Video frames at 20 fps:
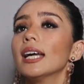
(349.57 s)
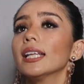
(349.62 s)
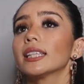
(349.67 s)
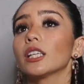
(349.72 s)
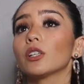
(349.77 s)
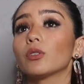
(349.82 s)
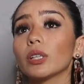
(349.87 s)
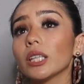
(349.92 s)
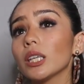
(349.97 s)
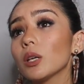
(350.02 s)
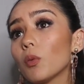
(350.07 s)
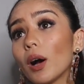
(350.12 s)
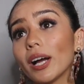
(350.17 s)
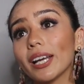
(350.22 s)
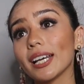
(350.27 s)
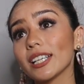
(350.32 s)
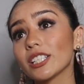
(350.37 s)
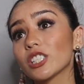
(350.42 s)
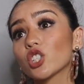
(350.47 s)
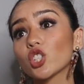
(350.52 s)
they really want
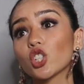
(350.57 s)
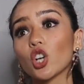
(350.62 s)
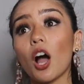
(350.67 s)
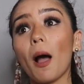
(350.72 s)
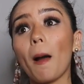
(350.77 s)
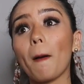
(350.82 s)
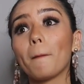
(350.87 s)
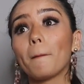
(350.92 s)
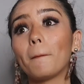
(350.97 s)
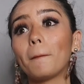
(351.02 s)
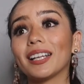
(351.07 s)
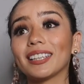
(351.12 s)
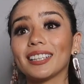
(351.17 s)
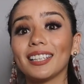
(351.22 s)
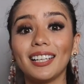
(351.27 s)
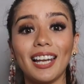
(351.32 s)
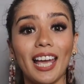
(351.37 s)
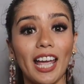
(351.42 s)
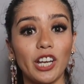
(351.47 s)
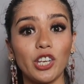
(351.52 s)
a strong
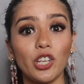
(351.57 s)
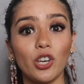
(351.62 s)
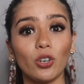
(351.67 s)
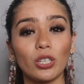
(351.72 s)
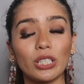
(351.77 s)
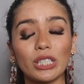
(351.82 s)
Mandaluyong,